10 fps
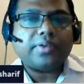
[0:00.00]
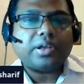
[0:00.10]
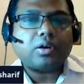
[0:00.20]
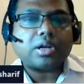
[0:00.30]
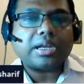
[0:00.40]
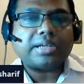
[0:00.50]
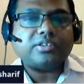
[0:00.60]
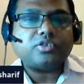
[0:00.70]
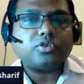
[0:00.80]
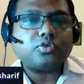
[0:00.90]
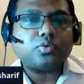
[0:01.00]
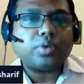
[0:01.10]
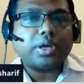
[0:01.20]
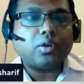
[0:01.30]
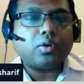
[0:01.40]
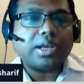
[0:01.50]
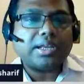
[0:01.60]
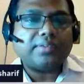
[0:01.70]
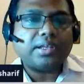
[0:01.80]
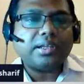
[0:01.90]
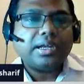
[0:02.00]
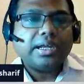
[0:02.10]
an organization to a lower level.